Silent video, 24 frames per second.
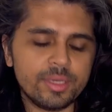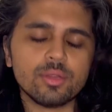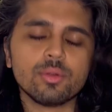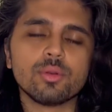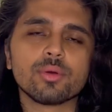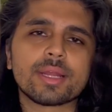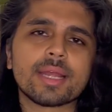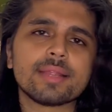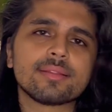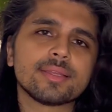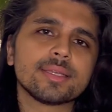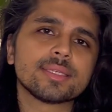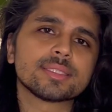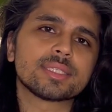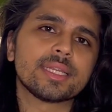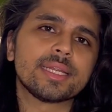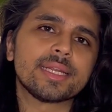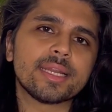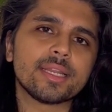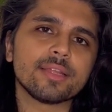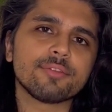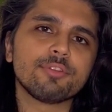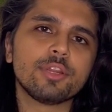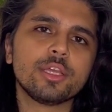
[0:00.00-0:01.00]
look at things
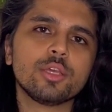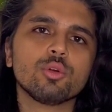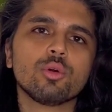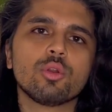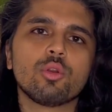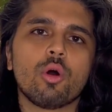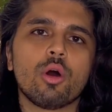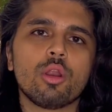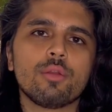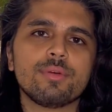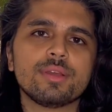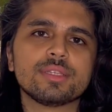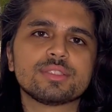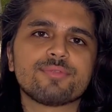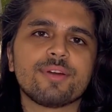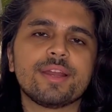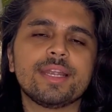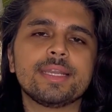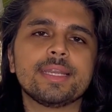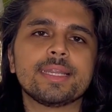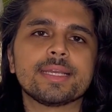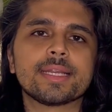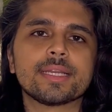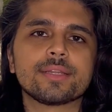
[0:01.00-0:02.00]
negatively, you will always
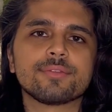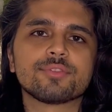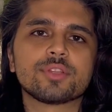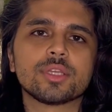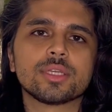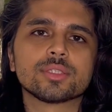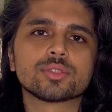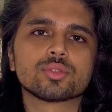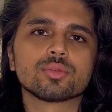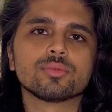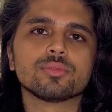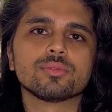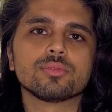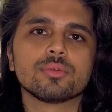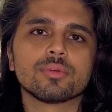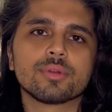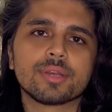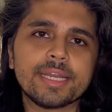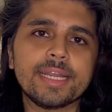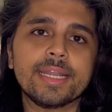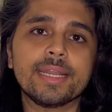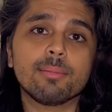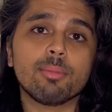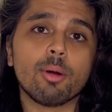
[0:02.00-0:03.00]
find negative things to
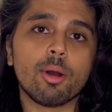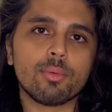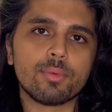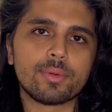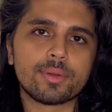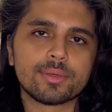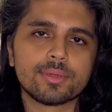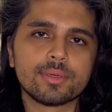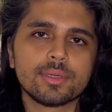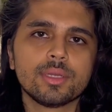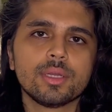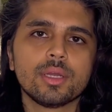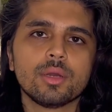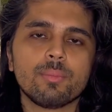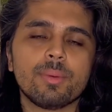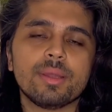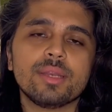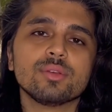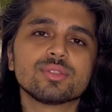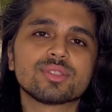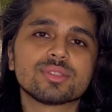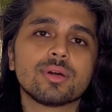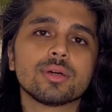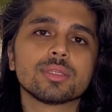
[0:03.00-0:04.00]
read about. When
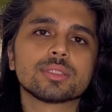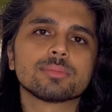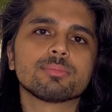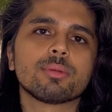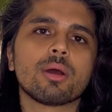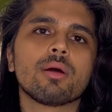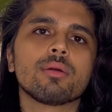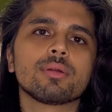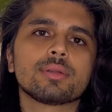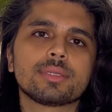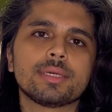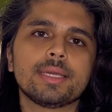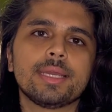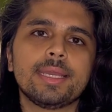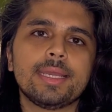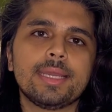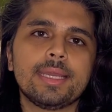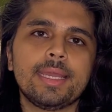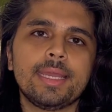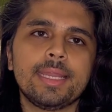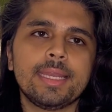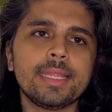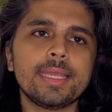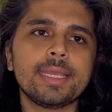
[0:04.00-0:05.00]
you search about
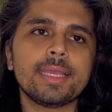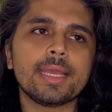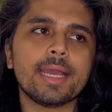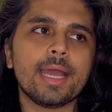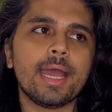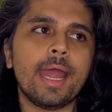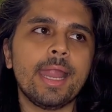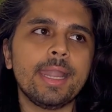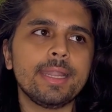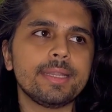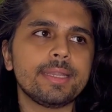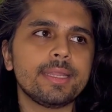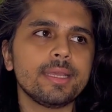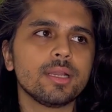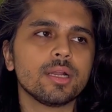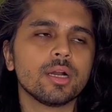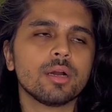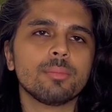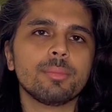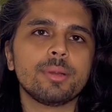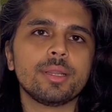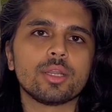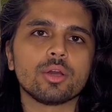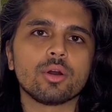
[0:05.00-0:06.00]
any
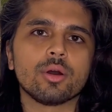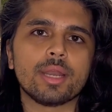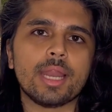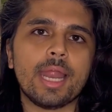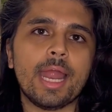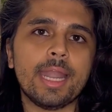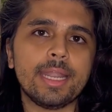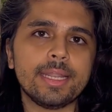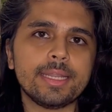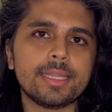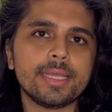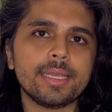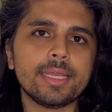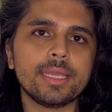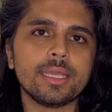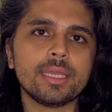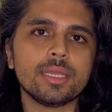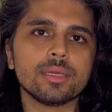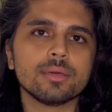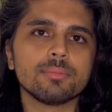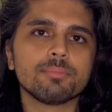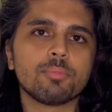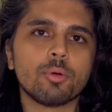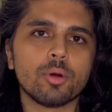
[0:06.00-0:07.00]
anti-government or
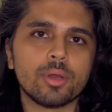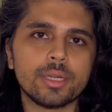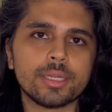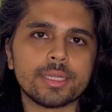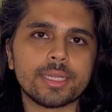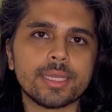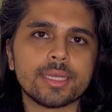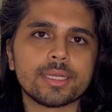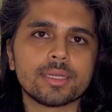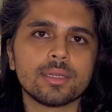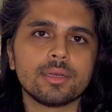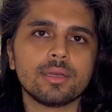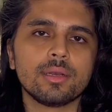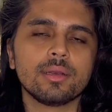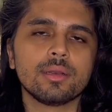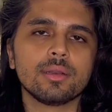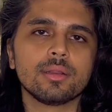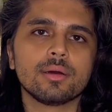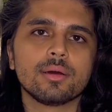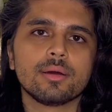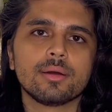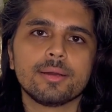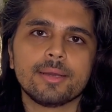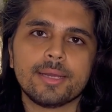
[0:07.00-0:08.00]

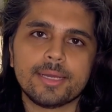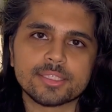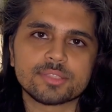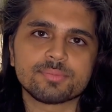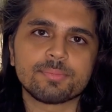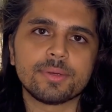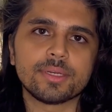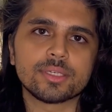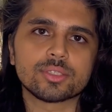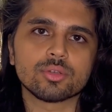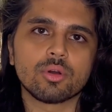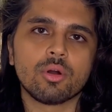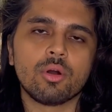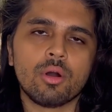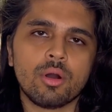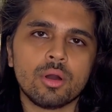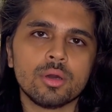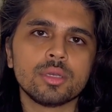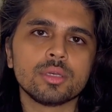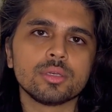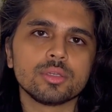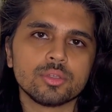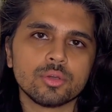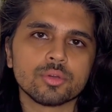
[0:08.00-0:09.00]
anti-political aspects
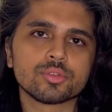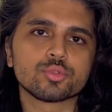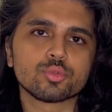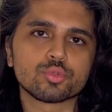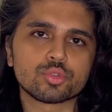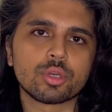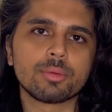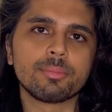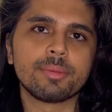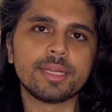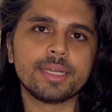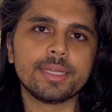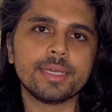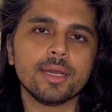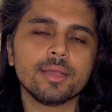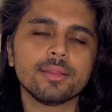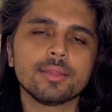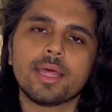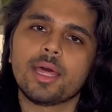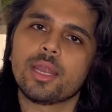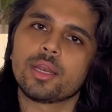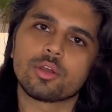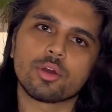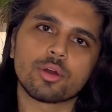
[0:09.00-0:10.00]
on your social media,
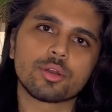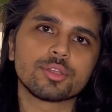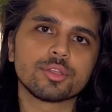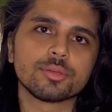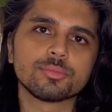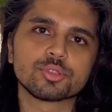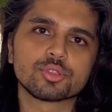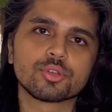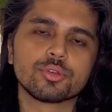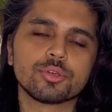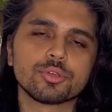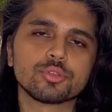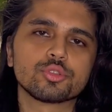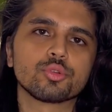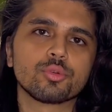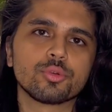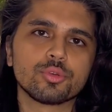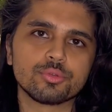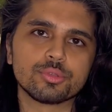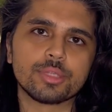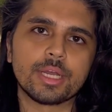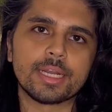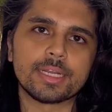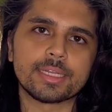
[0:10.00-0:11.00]
the algorithm is going to show
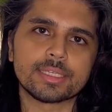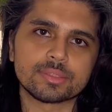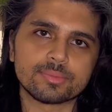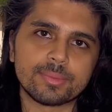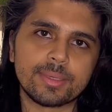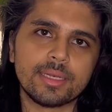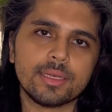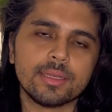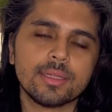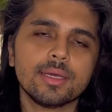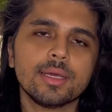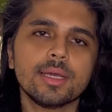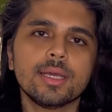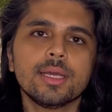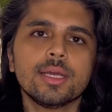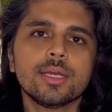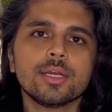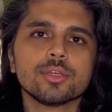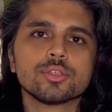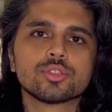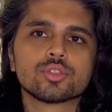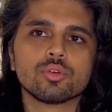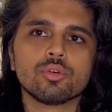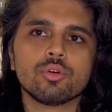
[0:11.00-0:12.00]
you that as well.
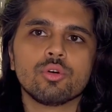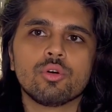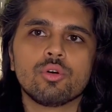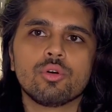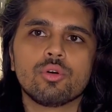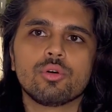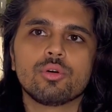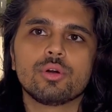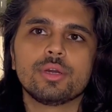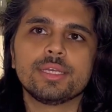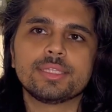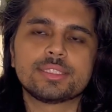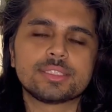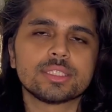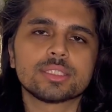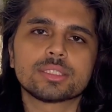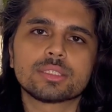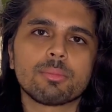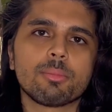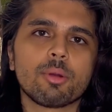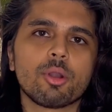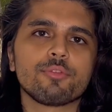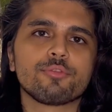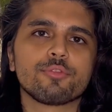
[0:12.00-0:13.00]
So it's just
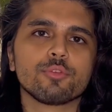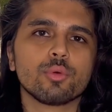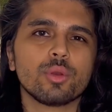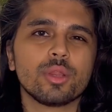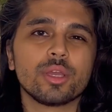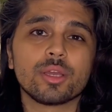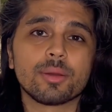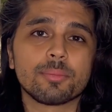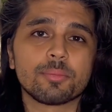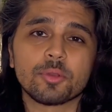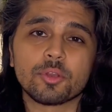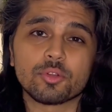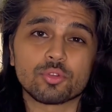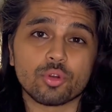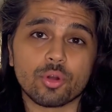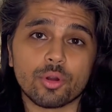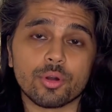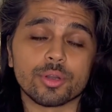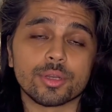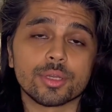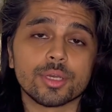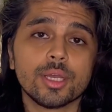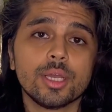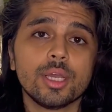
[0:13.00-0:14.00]
about fueling up your
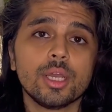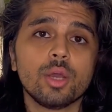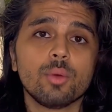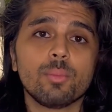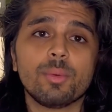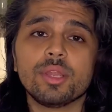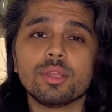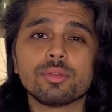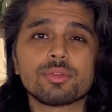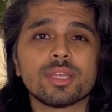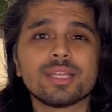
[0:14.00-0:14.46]
thought. When you think